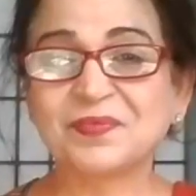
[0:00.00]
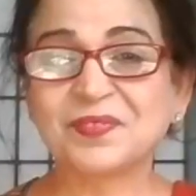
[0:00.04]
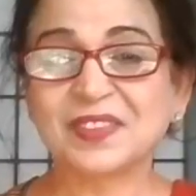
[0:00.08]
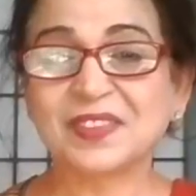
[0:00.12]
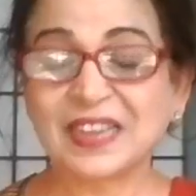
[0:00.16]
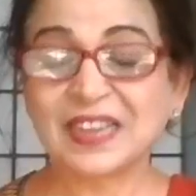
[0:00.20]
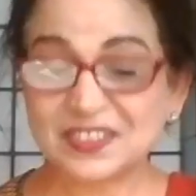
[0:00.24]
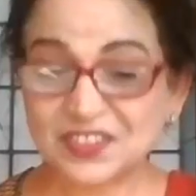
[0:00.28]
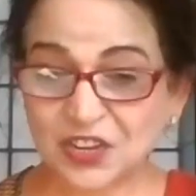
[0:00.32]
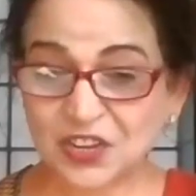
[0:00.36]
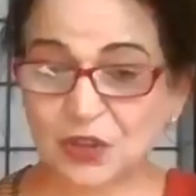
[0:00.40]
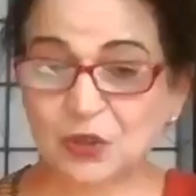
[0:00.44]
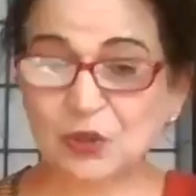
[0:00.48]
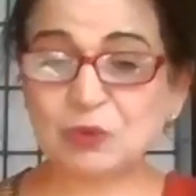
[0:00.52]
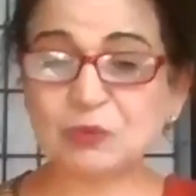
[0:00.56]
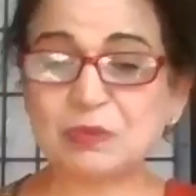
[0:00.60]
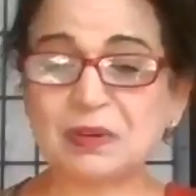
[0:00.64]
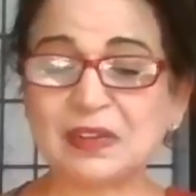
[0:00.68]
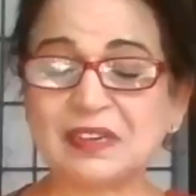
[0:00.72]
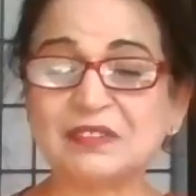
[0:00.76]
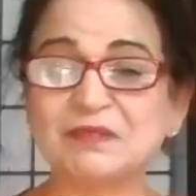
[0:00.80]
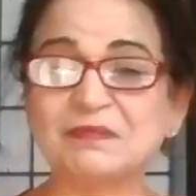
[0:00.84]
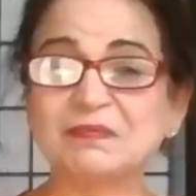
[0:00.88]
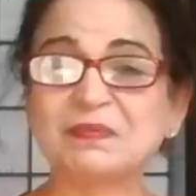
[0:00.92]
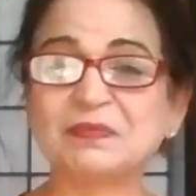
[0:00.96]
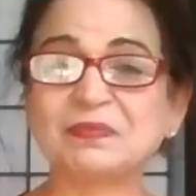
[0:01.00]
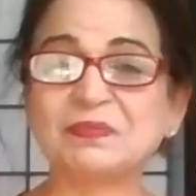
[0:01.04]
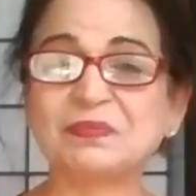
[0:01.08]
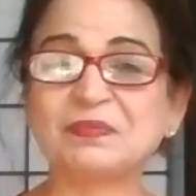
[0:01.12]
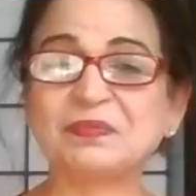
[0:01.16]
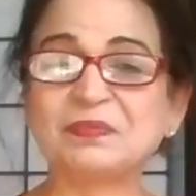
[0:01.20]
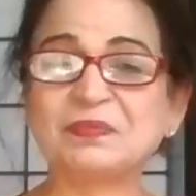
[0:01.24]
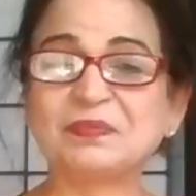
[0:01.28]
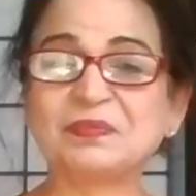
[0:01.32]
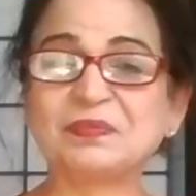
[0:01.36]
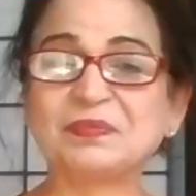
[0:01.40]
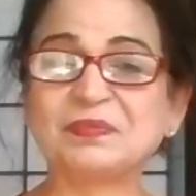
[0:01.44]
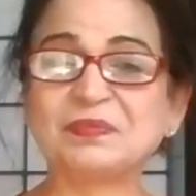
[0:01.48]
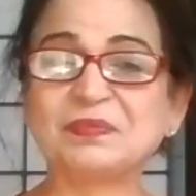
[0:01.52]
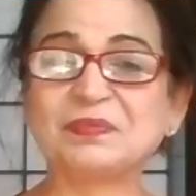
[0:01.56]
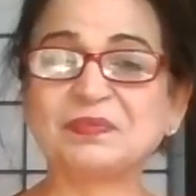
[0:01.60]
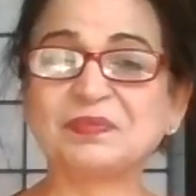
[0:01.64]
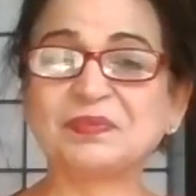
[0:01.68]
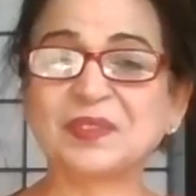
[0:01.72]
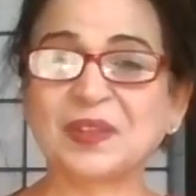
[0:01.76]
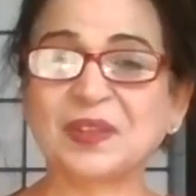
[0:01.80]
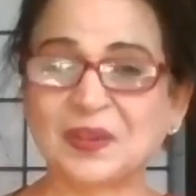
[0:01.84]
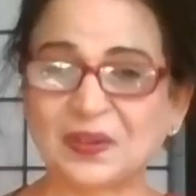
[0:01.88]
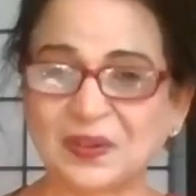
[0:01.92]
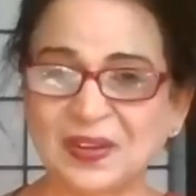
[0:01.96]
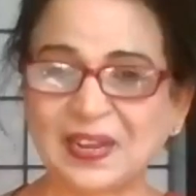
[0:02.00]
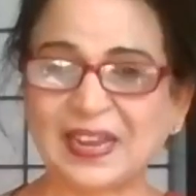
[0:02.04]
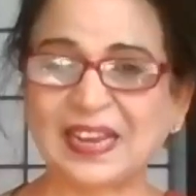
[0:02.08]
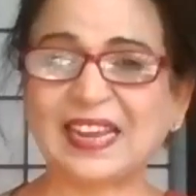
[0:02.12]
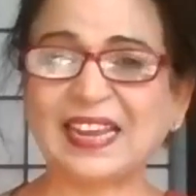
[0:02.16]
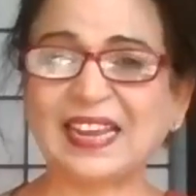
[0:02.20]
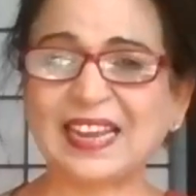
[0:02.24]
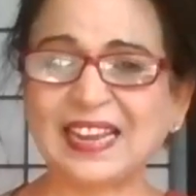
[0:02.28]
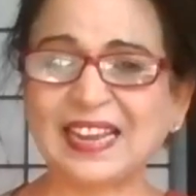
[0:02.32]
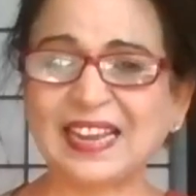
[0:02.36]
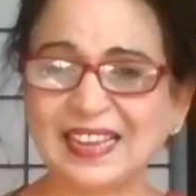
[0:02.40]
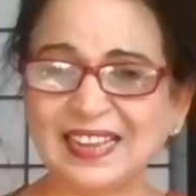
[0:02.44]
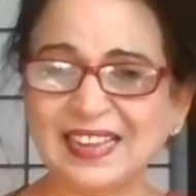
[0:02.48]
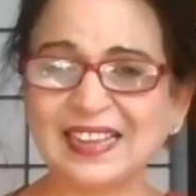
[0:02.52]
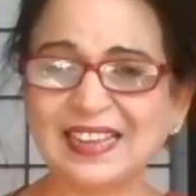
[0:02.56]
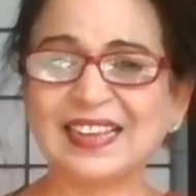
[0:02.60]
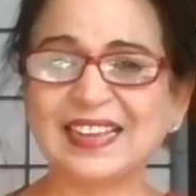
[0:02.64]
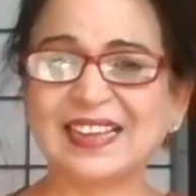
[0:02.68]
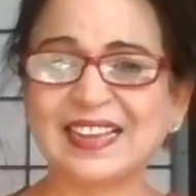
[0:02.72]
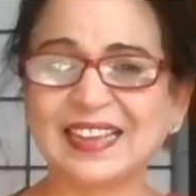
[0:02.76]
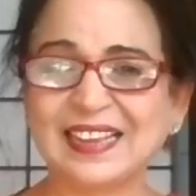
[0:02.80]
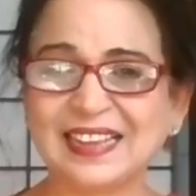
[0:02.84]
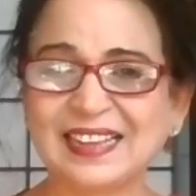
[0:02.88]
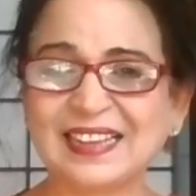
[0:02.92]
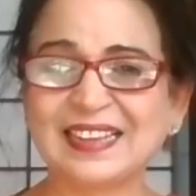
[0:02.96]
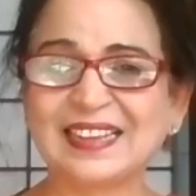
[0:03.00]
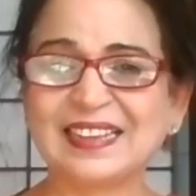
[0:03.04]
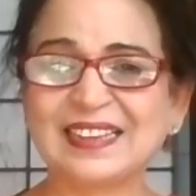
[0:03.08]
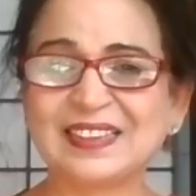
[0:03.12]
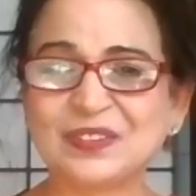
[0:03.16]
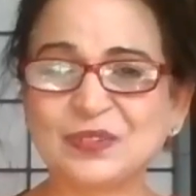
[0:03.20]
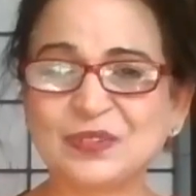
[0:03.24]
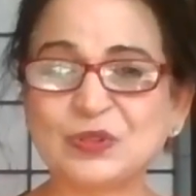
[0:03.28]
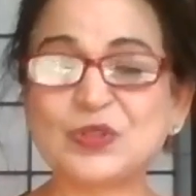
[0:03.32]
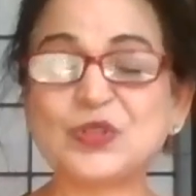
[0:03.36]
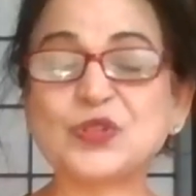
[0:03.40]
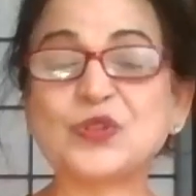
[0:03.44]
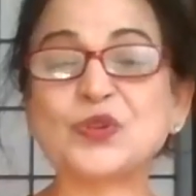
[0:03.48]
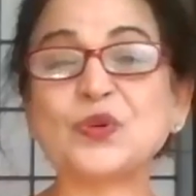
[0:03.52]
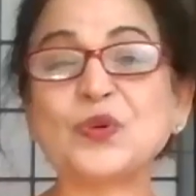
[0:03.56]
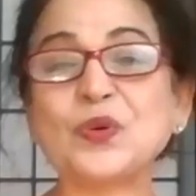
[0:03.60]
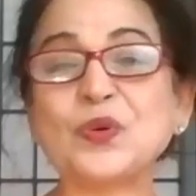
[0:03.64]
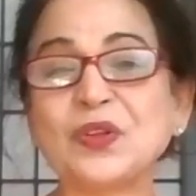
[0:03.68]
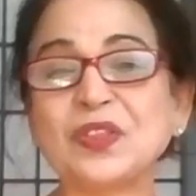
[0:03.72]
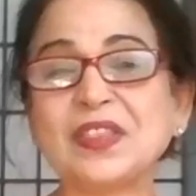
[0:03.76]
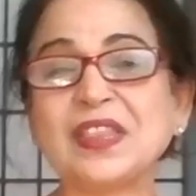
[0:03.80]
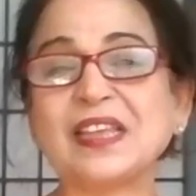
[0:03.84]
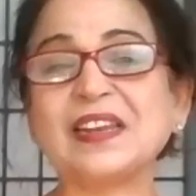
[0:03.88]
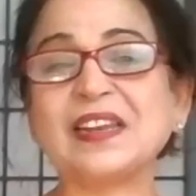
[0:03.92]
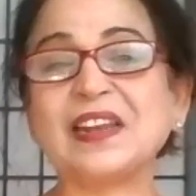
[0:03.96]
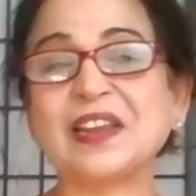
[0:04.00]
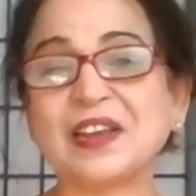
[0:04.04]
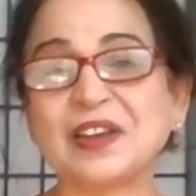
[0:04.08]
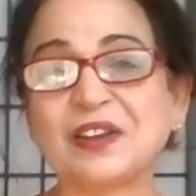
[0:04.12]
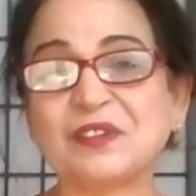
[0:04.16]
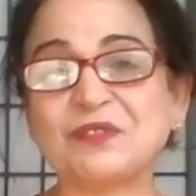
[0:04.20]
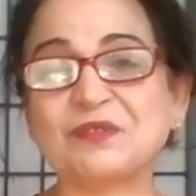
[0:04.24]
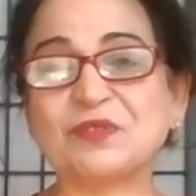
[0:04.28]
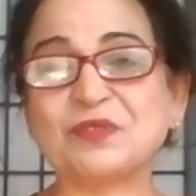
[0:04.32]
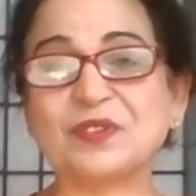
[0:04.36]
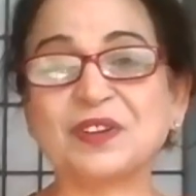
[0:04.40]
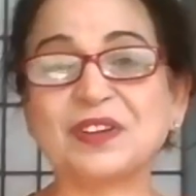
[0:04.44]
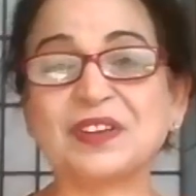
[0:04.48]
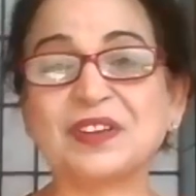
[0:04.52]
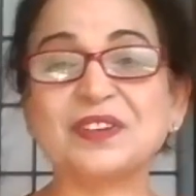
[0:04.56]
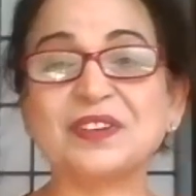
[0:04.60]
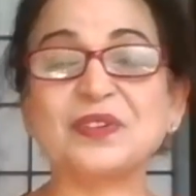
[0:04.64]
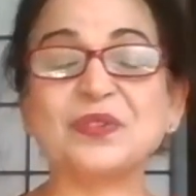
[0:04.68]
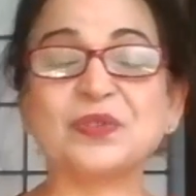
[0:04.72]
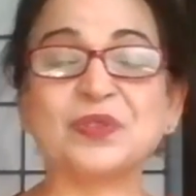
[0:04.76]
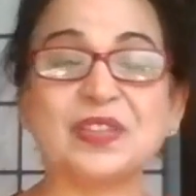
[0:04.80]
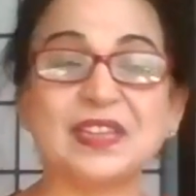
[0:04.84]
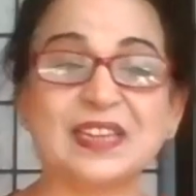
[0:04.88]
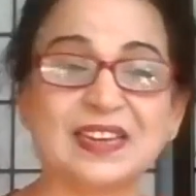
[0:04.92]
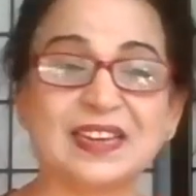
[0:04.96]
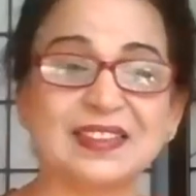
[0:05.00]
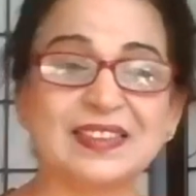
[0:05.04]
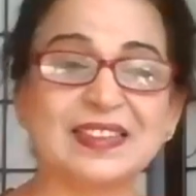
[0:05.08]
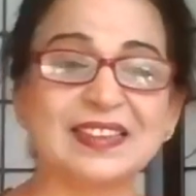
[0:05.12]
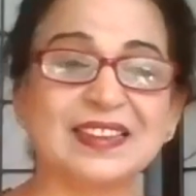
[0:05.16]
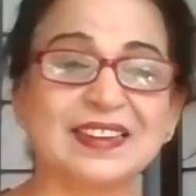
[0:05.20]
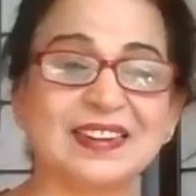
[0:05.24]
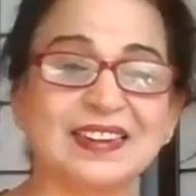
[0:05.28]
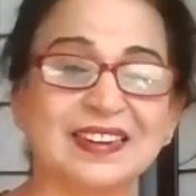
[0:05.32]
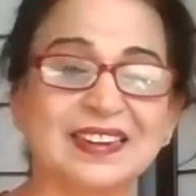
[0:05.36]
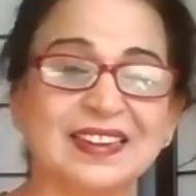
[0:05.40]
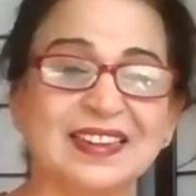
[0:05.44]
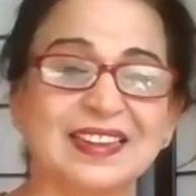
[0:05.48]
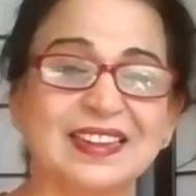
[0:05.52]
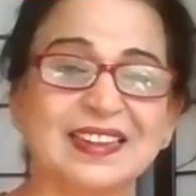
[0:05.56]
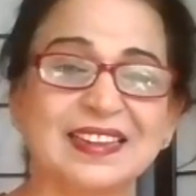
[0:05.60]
That's a human. Okay? Well, Show the love to the other.